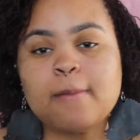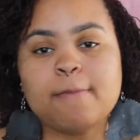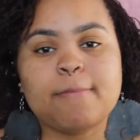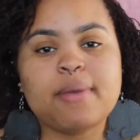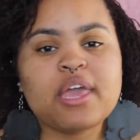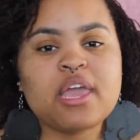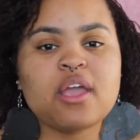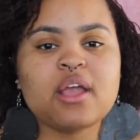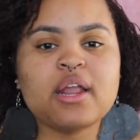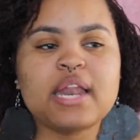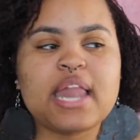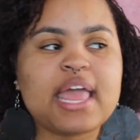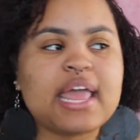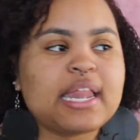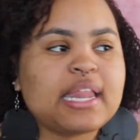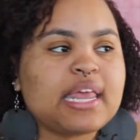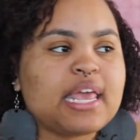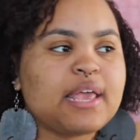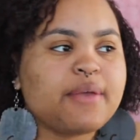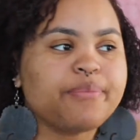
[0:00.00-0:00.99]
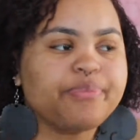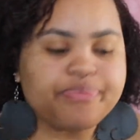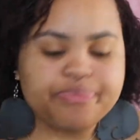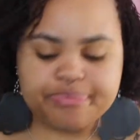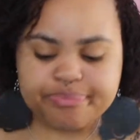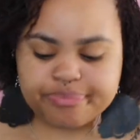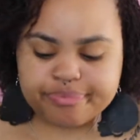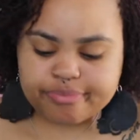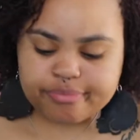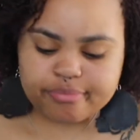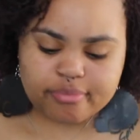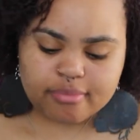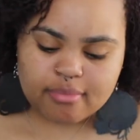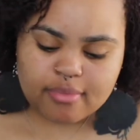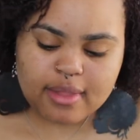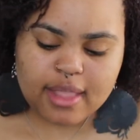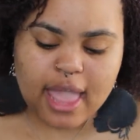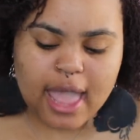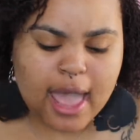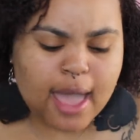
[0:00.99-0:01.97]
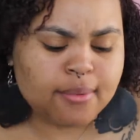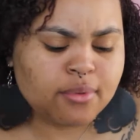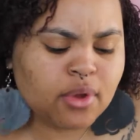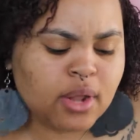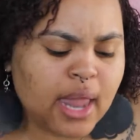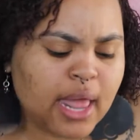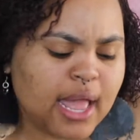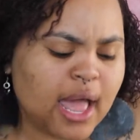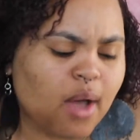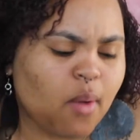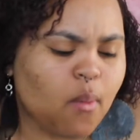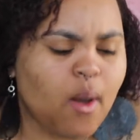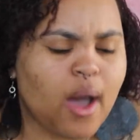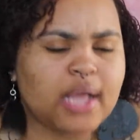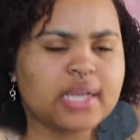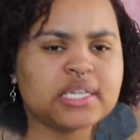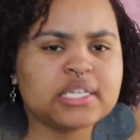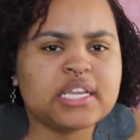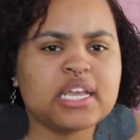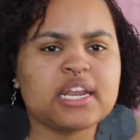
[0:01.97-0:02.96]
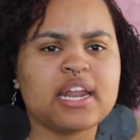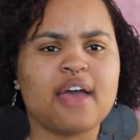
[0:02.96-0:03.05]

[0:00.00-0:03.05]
But here lately, I feel like I washed it,